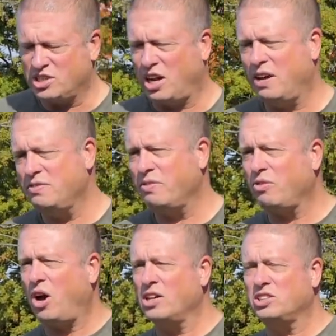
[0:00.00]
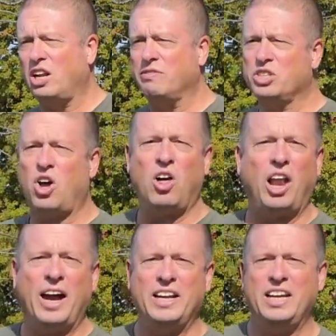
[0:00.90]
love, of God's love, is all
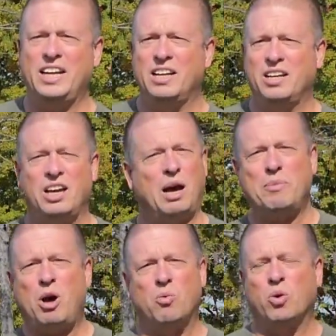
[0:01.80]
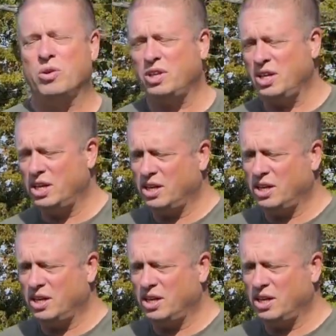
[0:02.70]
I need. I'm not worthy.